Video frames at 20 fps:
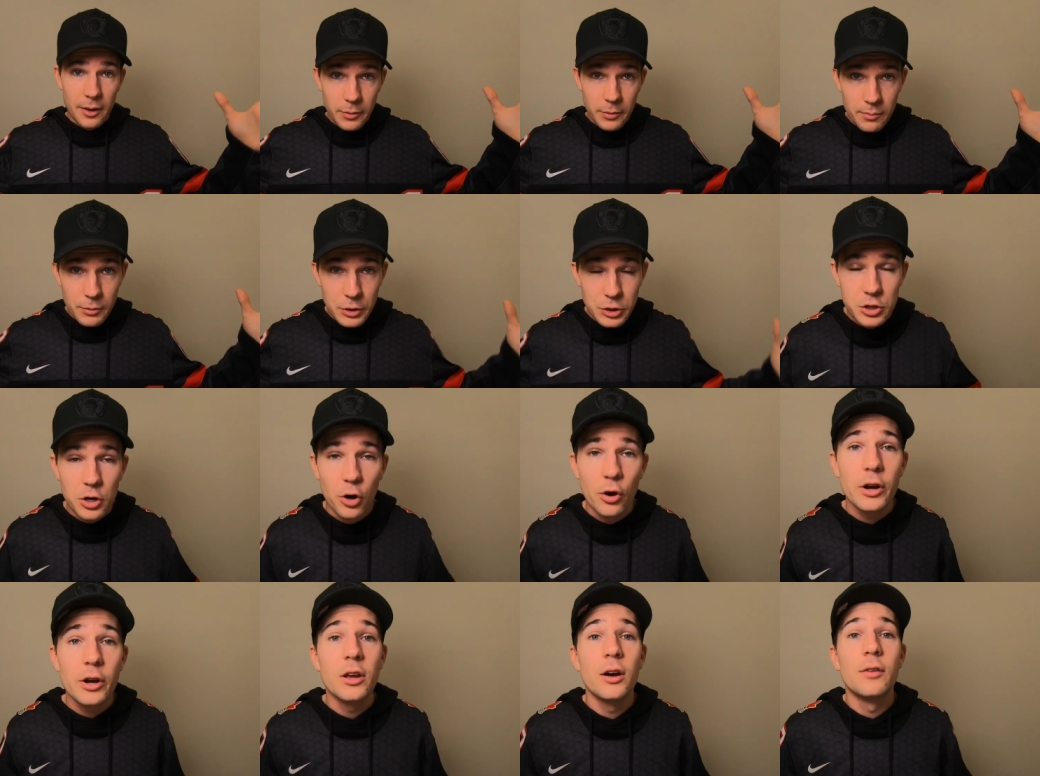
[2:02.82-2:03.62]
the
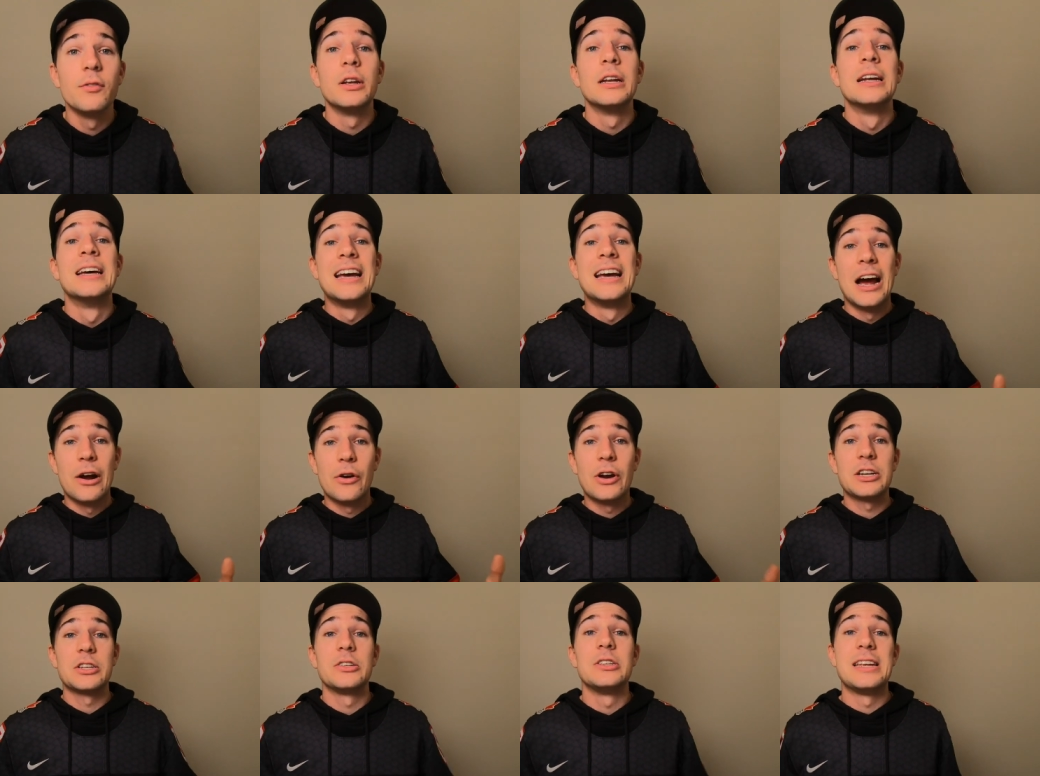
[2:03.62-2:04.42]
majority of it are
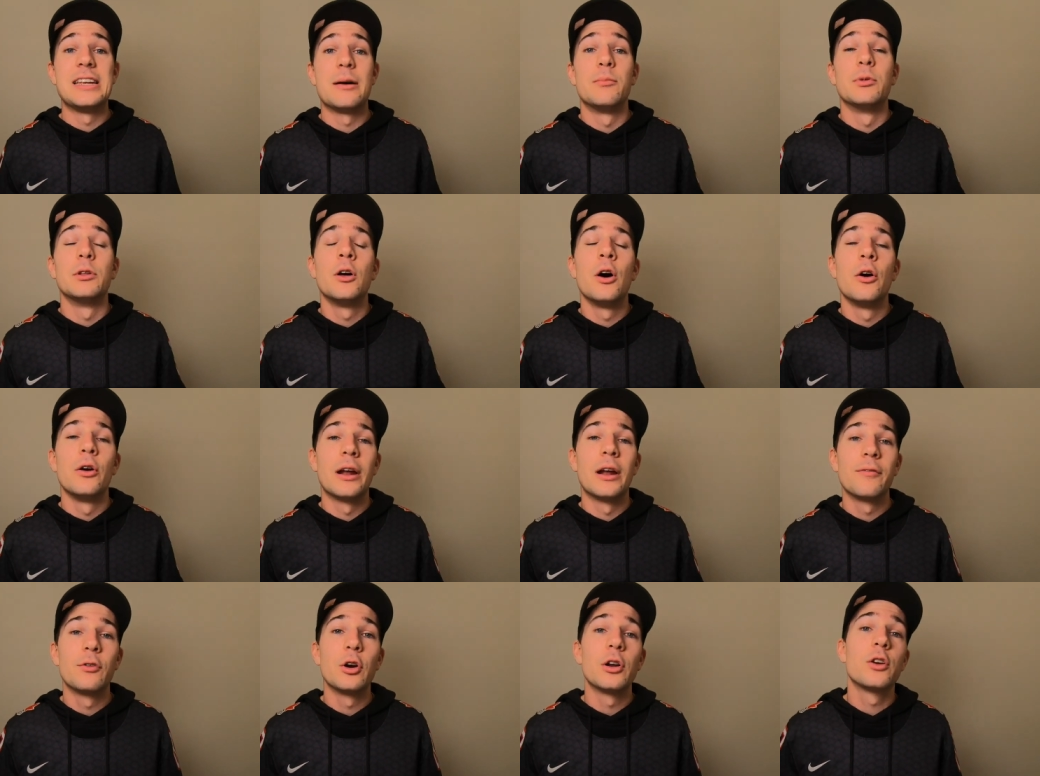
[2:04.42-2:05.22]
actually down below. And
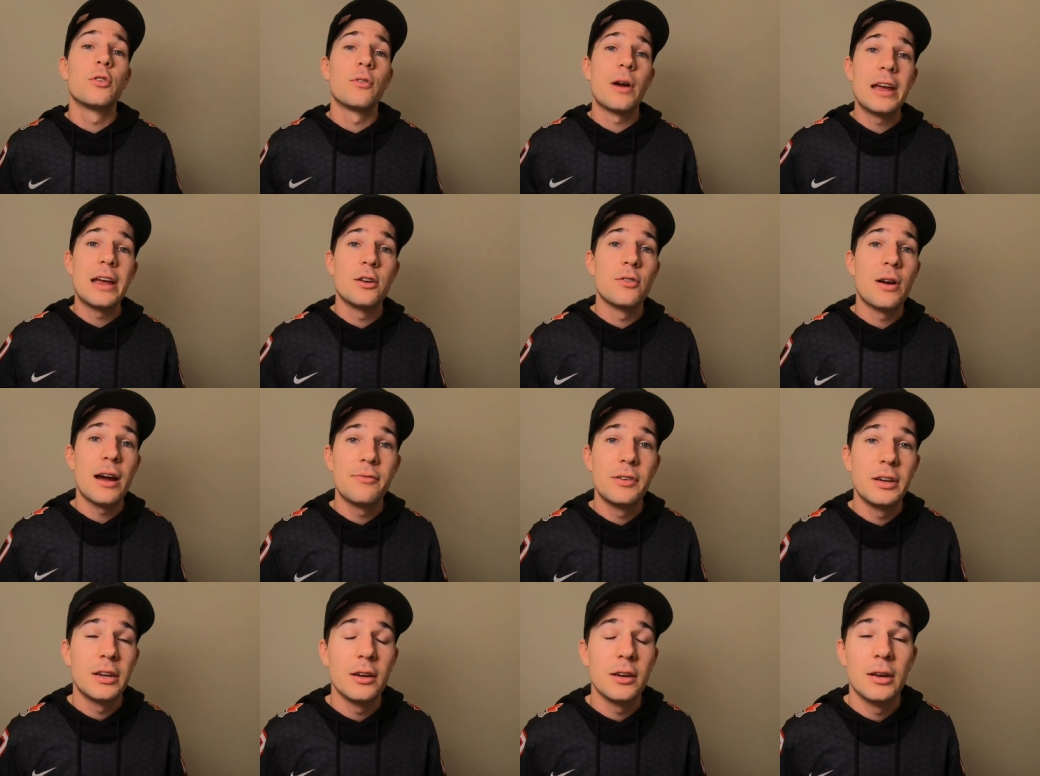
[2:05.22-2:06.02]
I've got a great
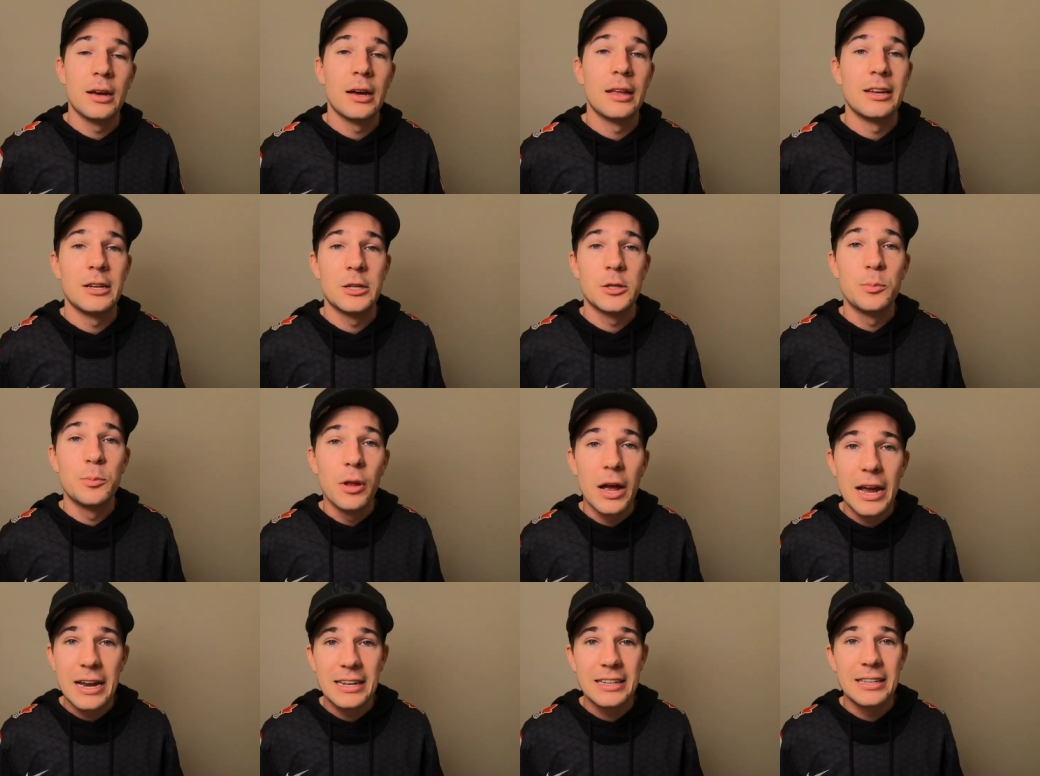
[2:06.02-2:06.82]
graphic uh,
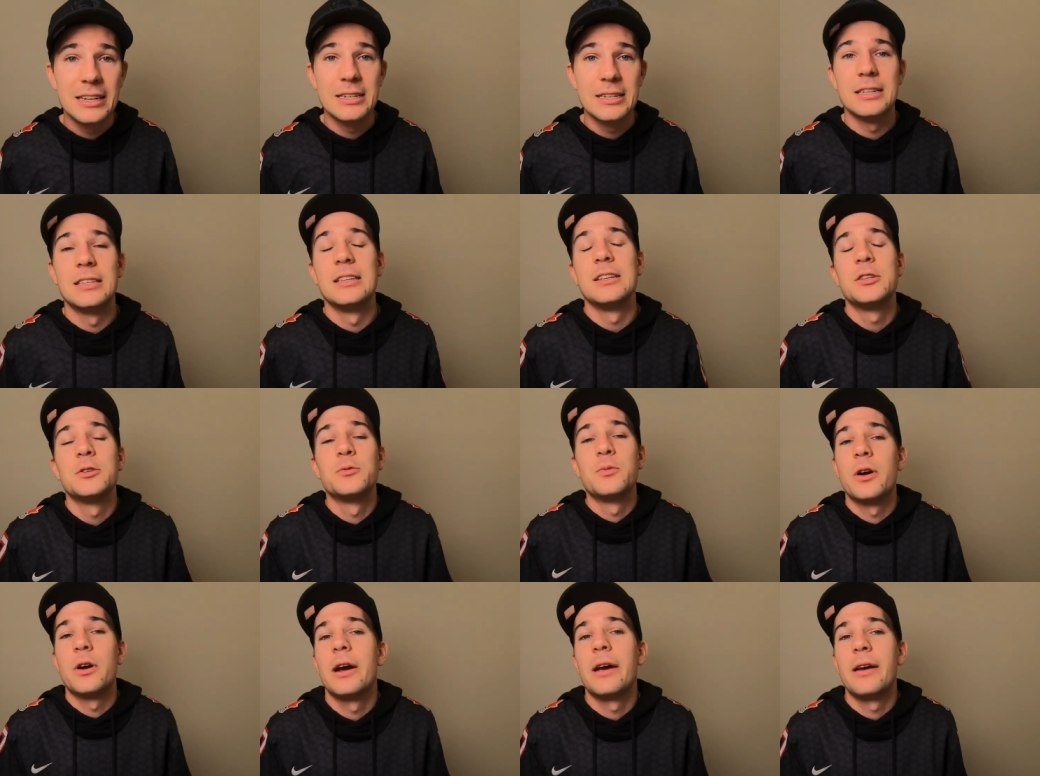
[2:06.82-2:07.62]
explaining this, and this is
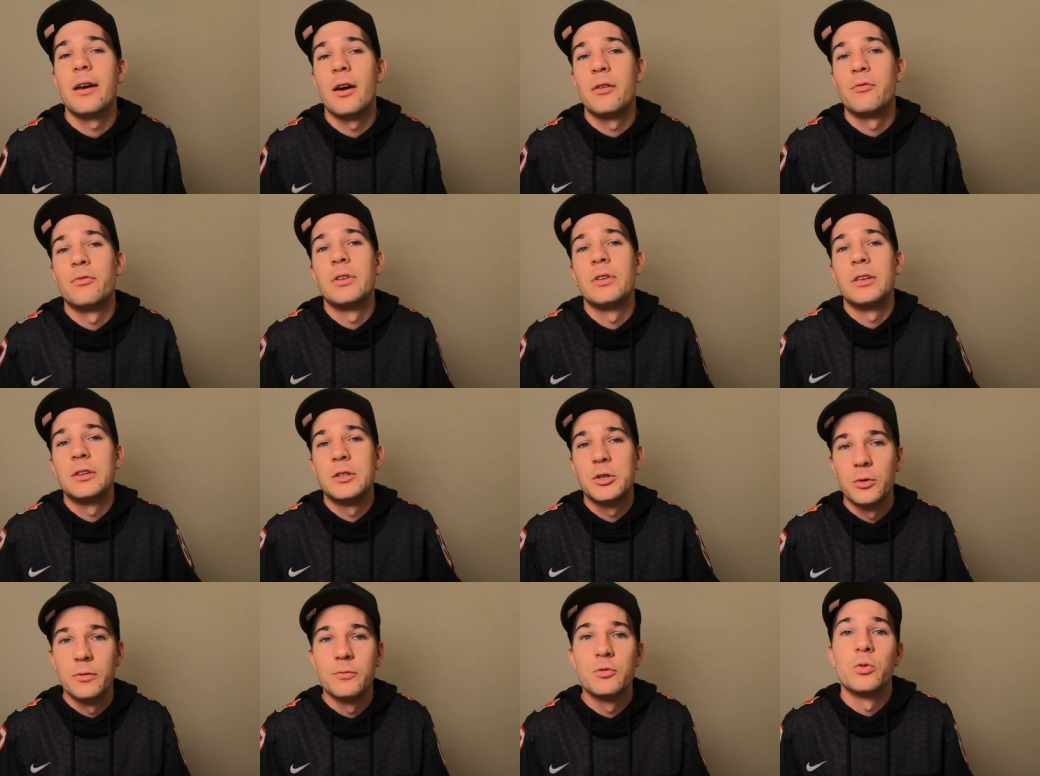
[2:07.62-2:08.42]
where I, I, really
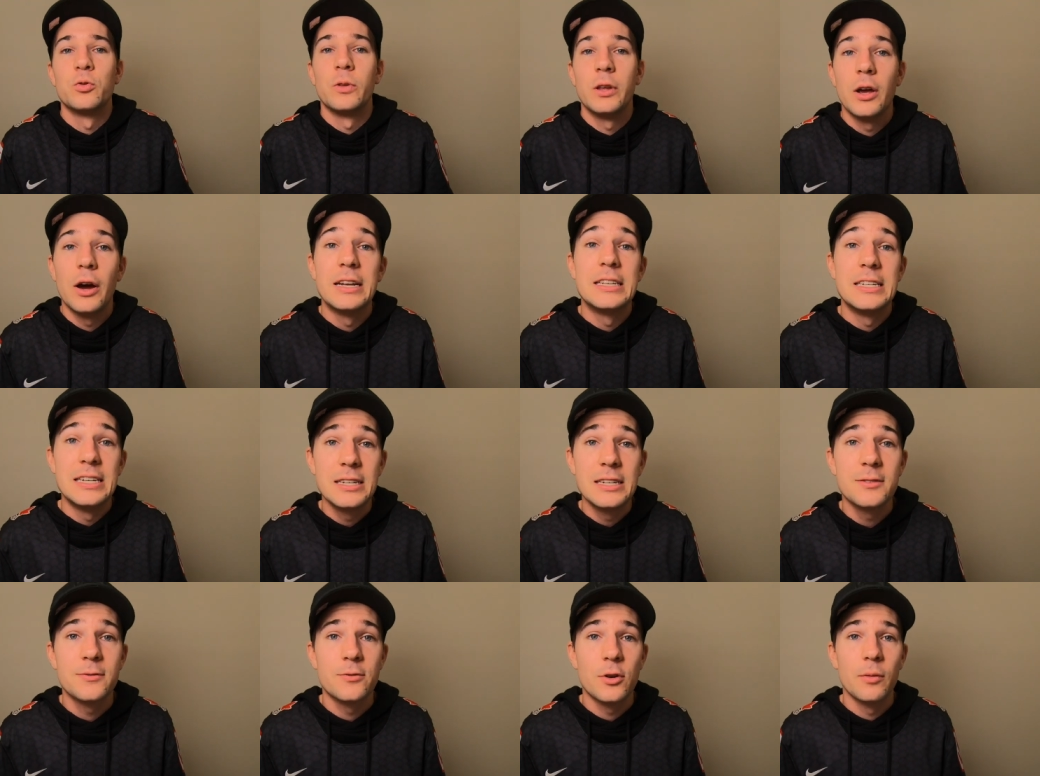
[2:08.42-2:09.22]
sort of draw the
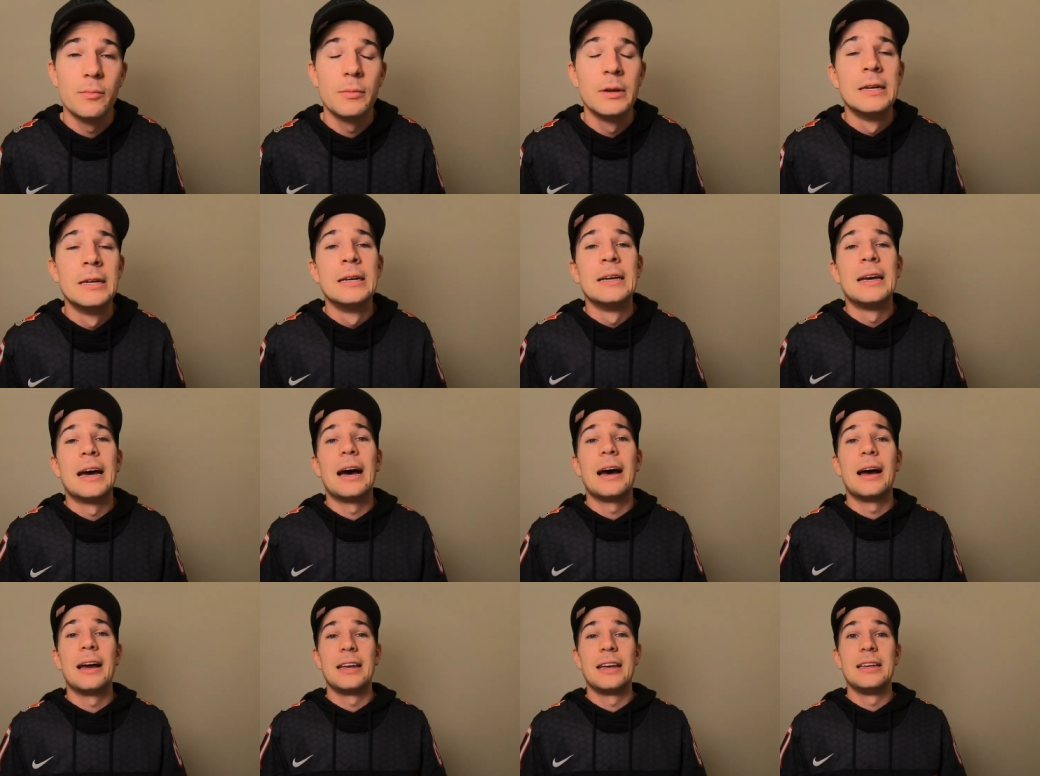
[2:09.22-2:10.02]
ideas from.
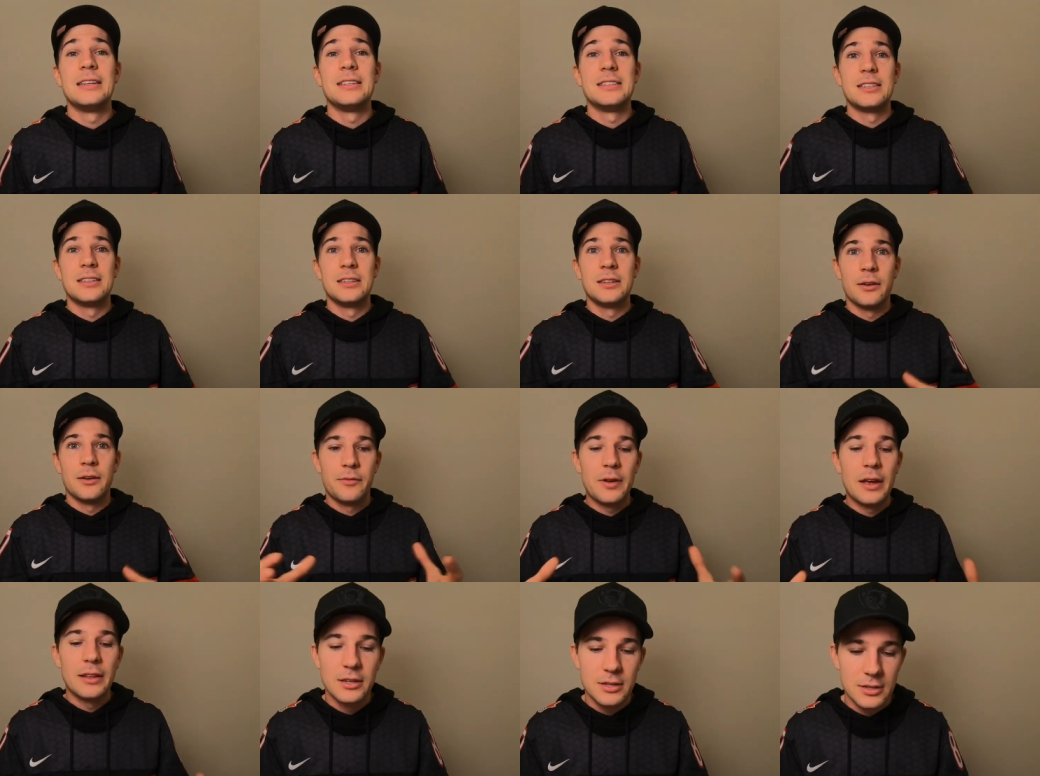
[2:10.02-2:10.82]
Uh, is the, I
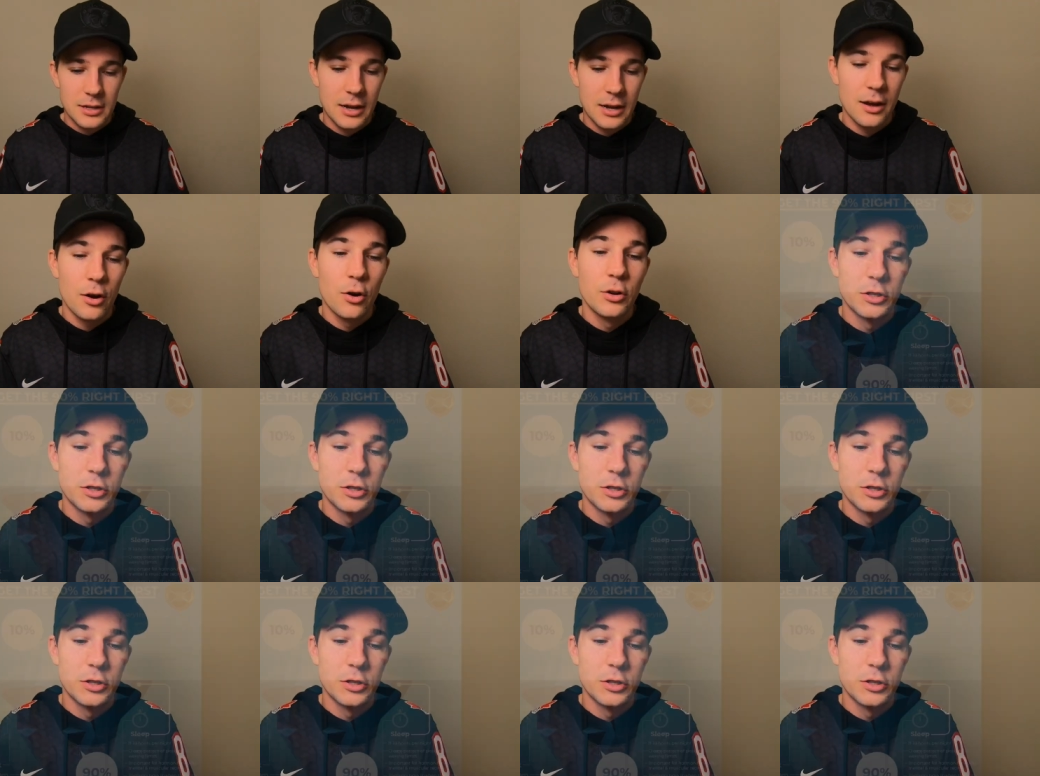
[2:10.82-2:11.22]
found this uh, on